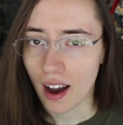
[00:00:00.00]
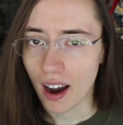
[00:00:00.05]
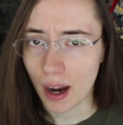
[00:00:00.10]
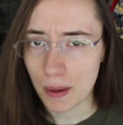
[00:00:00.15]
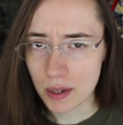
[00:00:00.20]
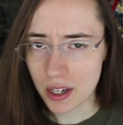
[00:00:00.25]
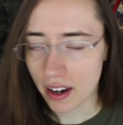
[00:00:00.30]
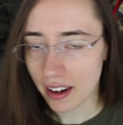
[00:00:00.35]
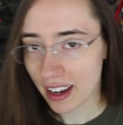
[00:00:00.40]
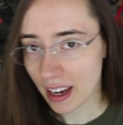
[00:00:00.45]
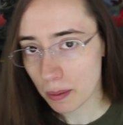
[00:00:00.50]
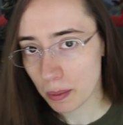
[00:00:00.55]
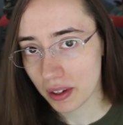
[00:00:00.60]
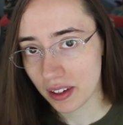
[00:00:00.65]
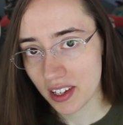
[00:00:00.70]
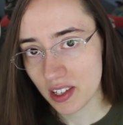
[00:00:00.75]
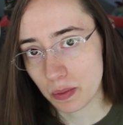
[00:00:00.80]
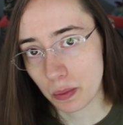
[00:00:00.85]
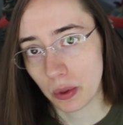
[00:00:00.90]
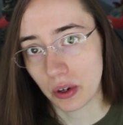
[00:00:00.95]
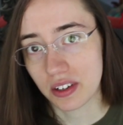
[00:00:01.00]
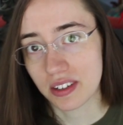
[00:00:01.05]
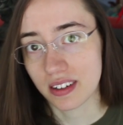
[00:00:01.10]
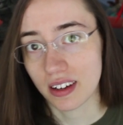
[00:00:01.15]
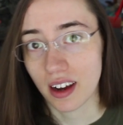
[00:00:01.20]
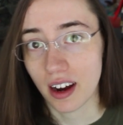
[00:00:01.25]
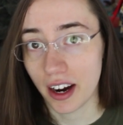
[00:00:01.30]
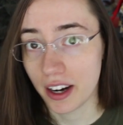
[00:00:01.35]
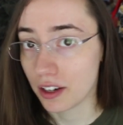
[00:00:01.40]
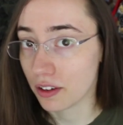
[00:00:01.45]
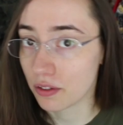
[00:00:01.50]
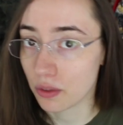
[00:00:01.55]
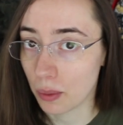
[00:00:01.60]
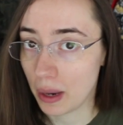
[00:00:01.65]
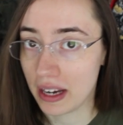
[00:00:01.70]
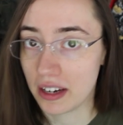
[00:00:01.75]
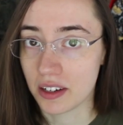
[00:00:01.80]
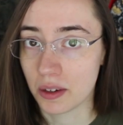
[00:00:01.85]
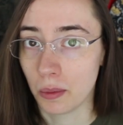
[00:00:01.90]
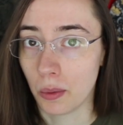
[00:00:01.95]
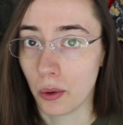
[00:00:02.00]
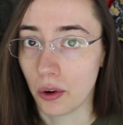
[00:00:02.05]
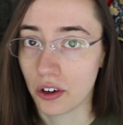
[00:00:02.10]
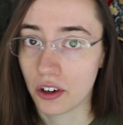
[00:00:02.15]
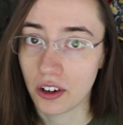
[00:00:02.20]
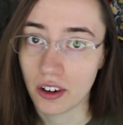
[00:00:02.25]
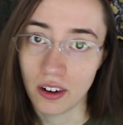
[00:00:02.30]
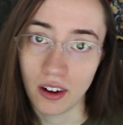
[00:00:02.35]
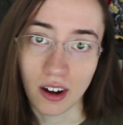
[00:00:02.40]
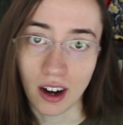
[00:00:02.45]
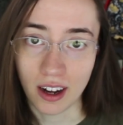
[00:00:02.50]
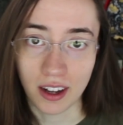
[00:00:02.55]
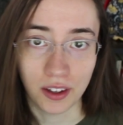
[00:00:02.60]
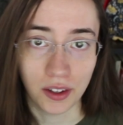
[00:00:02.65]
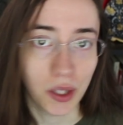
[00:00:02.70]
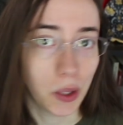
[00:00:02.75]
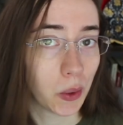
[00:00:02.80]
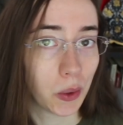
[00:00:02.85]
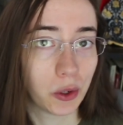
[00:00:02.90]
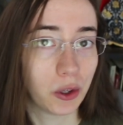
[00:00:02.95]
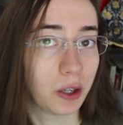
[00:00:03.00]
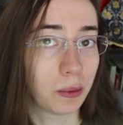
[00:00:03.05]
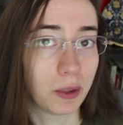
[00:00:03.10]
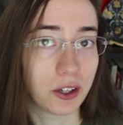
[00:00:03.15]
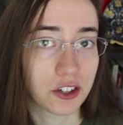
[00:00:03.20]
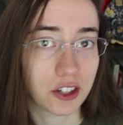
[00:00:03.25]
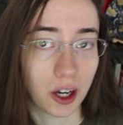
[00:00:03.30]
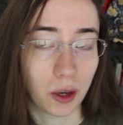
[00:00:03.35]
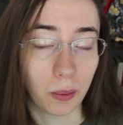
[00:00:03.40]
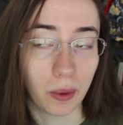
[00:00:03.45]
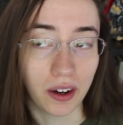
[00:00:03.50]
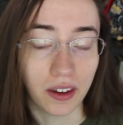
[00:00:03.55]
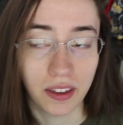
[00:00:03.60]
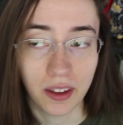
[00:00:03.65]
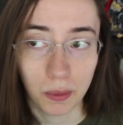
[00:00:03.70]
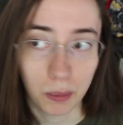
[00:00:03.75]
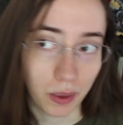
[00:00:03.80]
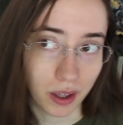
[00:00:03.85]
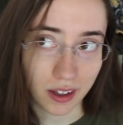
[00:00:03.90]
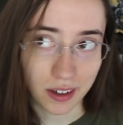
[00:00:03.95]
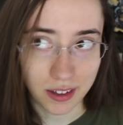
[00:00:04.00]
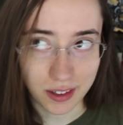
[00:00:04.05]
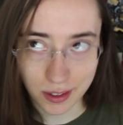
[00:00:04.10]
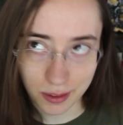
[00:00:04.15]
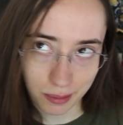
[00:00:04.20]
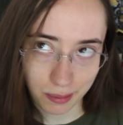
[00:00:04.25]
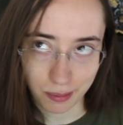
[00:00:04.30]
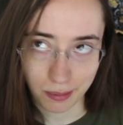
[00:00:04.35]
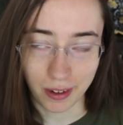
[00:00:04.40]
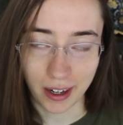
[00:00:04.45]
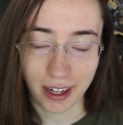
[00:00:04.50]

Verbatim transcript: I'm talking about these books in kind of random order, not in the order in which I read them because